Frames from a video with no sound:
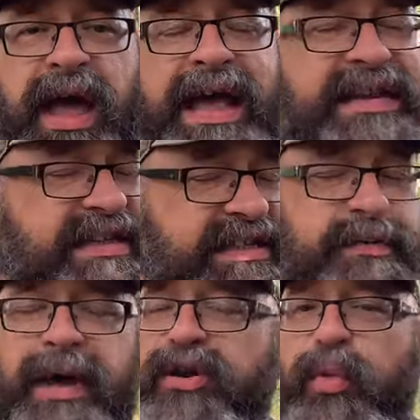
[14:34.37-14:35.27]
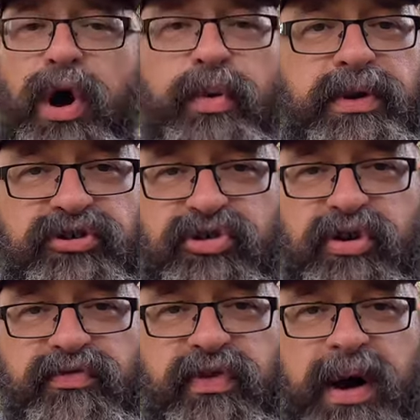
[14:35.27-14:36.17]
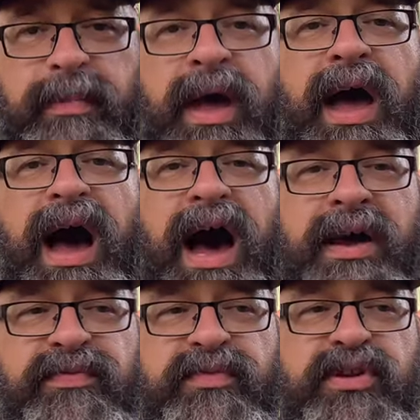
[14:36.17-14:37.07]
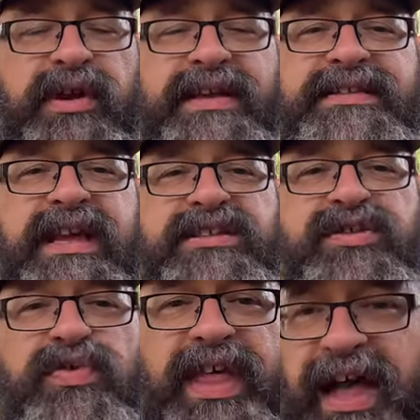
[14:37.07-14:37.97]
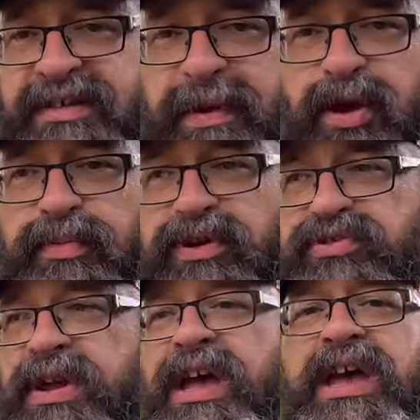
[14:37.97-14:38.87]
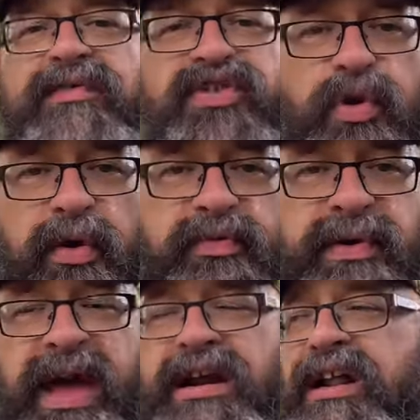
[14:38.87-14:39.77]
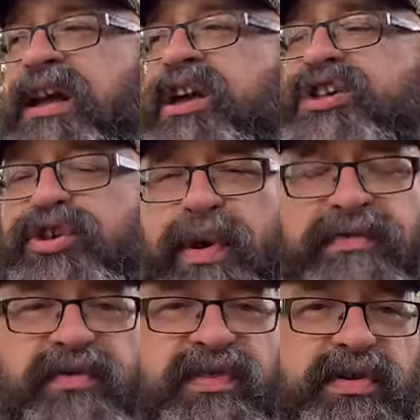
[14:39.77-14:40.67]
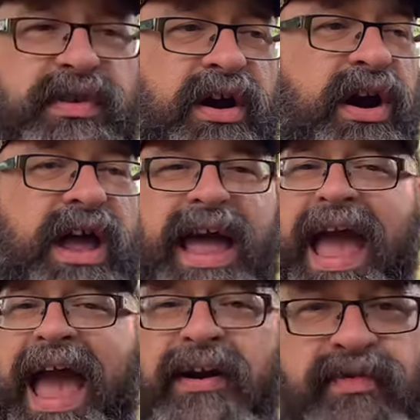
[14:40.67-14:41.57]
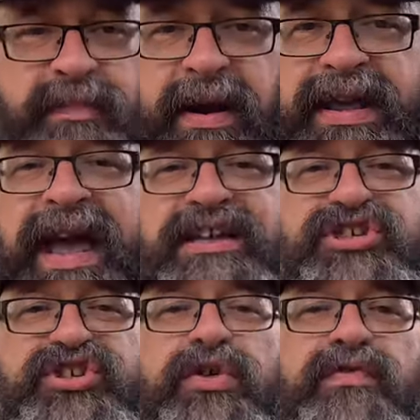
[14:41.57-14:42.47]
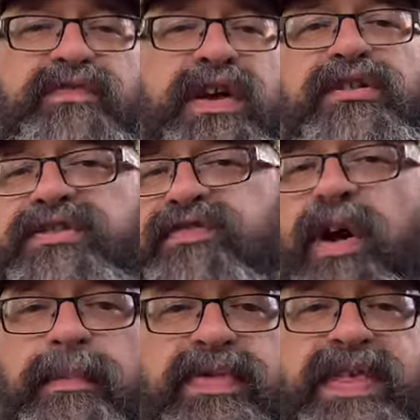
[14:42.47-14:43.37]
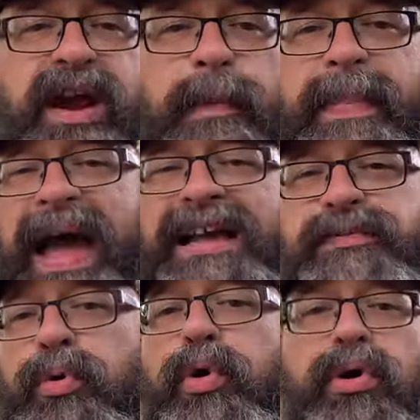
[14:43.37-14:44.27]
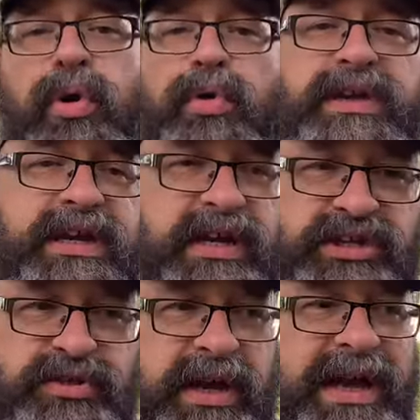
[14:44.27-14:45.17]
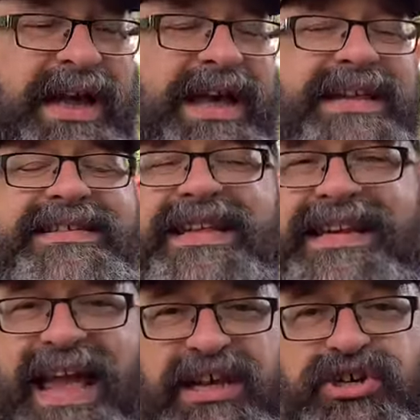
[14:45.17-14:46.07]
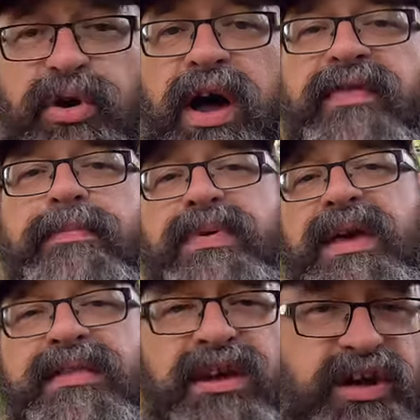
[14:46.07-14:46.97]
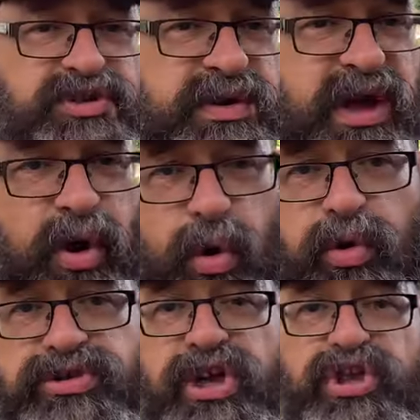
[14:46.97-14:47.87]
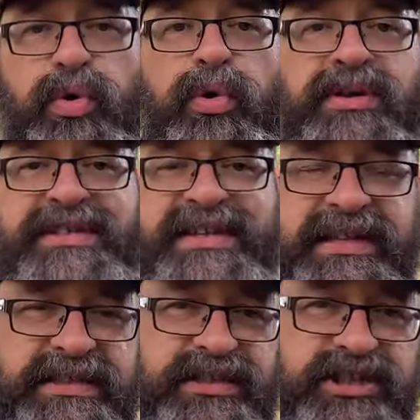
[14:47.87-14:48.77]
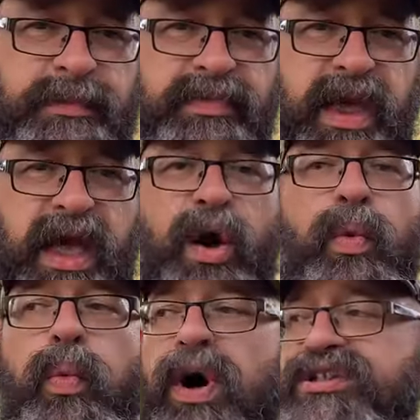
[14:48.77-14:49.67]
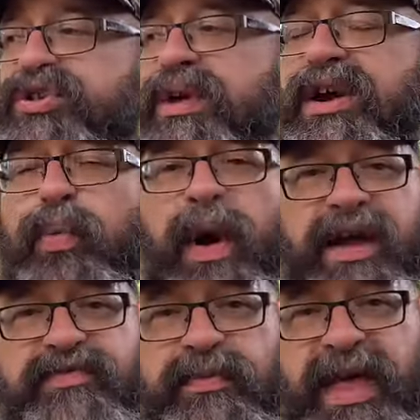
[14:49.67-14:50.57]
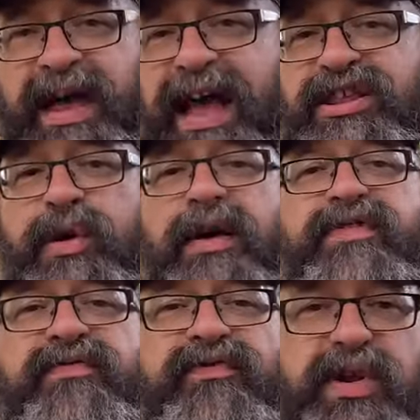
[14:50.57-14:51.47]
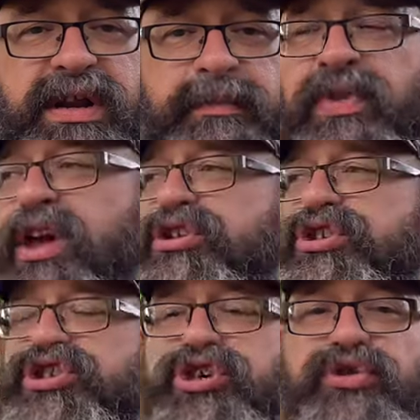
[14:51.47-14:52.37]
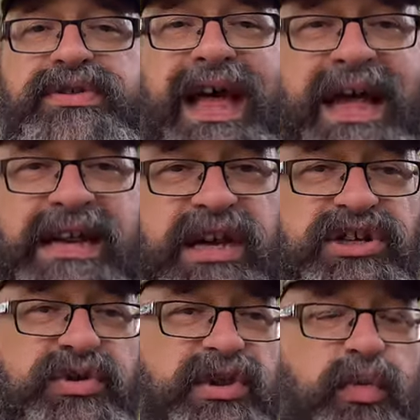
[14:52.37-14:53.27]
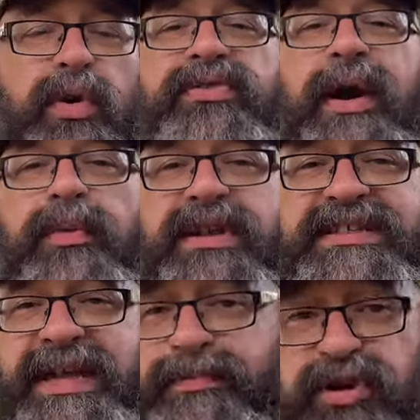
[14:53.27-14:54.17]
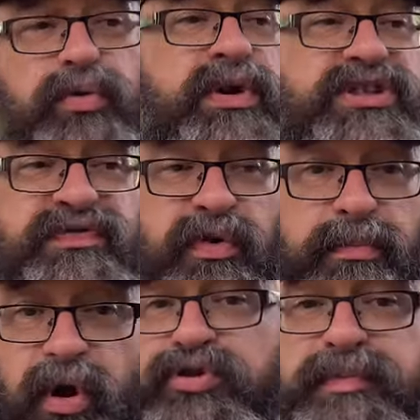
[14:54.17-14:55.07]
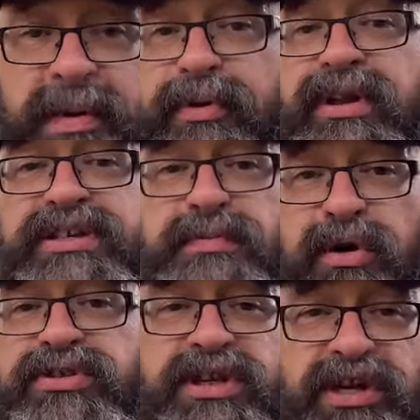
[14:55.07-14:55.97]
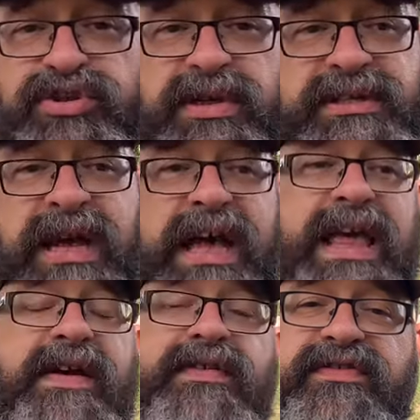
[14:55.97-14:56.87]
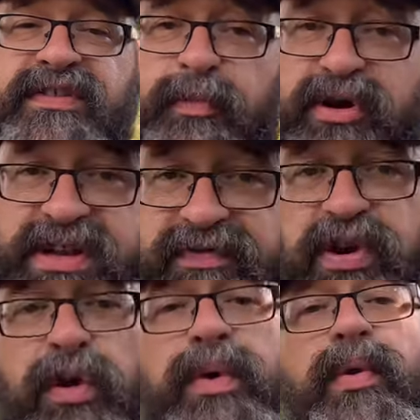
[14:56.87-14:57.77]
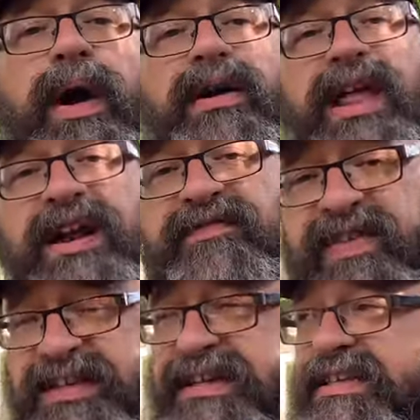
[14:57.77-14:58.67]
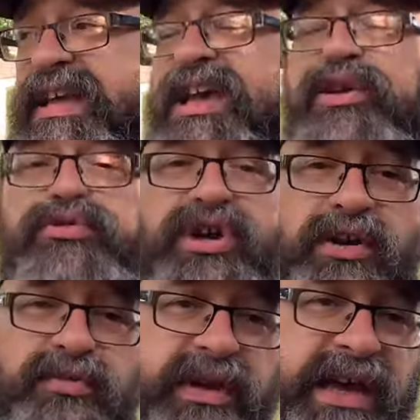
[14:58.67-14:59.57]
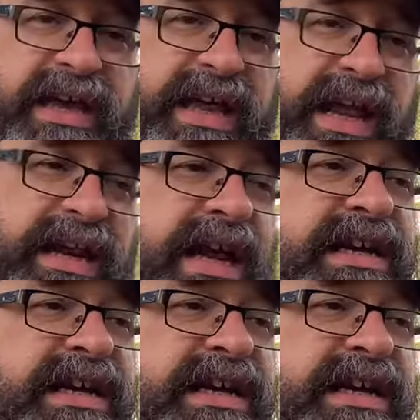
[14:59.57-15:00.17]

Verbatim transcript: And it doesn't matter what home country you're from. I'm from the United States, so that's my home country. If you're from Canada, you have a fear there everybody has certain fears from their passport holding country. It is the nature of it being the country that holds your citizenship. Once you get away from that and you have the freedom to choose any country in the world that will accept you, which for most people is most countries, even if some are difficult, require a lot of visas, you generally can get in.